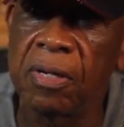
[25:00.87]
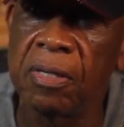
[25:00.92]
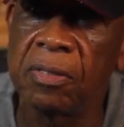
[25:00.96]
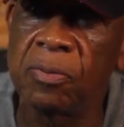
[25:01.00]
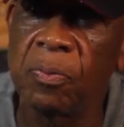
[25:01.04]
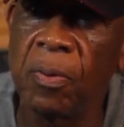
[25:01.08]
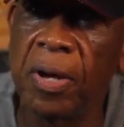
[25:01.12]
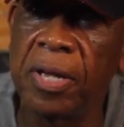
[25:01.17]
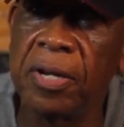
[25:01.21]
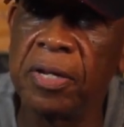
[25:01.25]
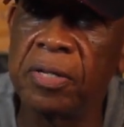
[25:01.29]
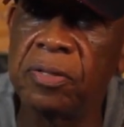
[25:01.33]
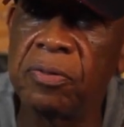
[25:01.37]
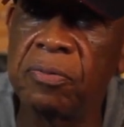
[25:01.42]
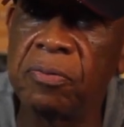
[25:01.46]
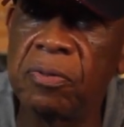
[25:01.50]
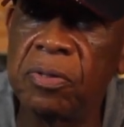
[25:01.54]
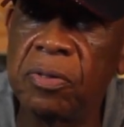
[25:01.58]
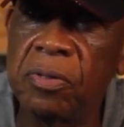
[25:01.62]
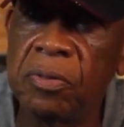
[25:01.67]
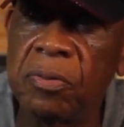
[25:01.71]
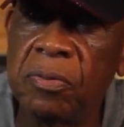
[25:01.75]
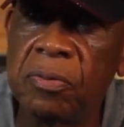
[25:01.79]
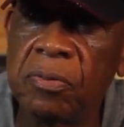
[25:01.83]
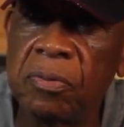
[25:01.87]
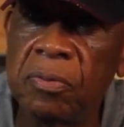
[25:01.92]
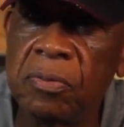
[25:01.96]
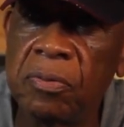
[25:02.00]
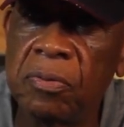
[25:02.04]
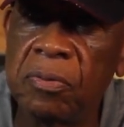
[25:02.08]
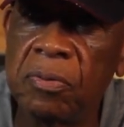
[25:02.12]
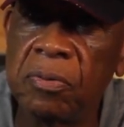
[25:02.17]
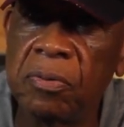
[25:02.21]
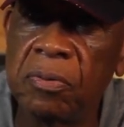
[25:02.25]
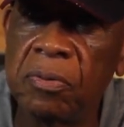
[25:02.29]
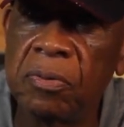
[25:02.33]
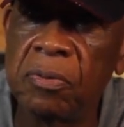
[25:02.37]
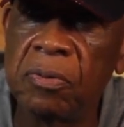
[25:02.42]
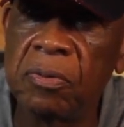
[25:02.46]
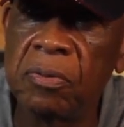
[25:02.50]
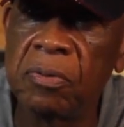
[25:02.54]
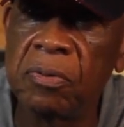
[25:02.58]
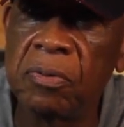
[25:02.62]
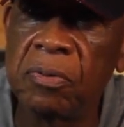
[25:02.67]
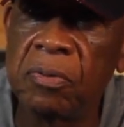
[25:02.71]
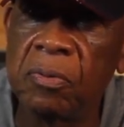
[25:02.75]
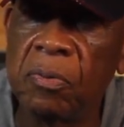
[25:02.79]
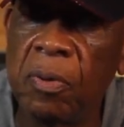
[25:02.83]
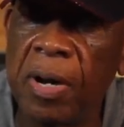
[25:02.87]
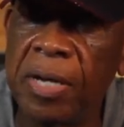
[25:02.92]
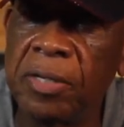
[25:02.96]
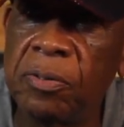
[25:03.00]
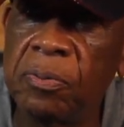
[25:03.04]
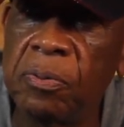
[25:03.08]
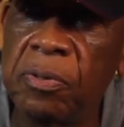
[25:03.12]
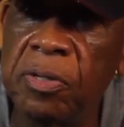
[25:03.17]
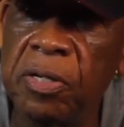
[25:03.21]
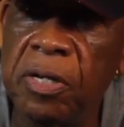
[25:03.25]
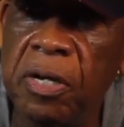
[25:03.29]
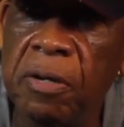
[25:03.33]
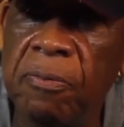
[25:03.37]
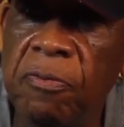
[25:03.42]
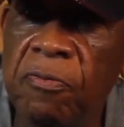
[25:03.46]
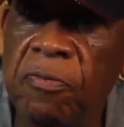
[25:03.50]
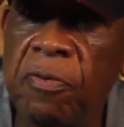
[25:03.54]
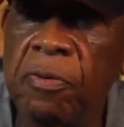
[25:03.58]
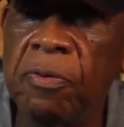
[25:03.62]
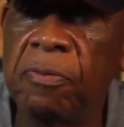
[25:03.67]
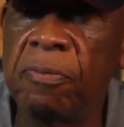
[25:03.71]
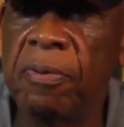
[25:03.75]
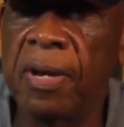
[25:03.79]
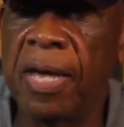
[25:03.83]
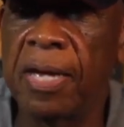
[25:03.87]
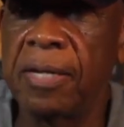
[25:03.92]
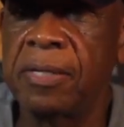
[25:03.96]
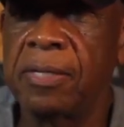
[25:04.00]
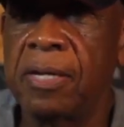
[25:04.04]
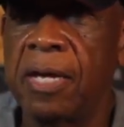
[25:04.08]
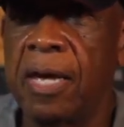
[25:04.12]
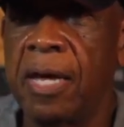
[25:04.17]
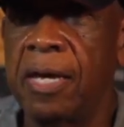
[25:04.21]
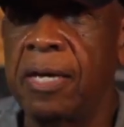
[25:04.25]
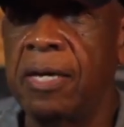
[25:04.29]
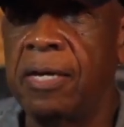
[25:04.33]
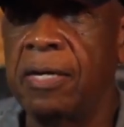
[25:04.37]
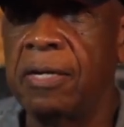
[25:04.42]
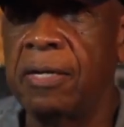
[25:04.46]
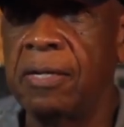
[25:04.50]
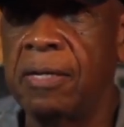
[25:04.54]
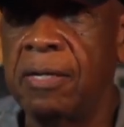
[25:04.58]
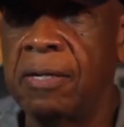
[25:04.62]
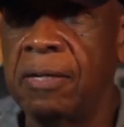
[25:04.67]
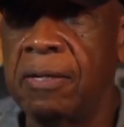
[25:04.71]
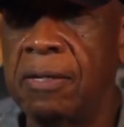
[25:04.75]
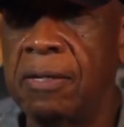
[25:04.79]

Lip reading: it's white history too. Whites was here before the blacks got here.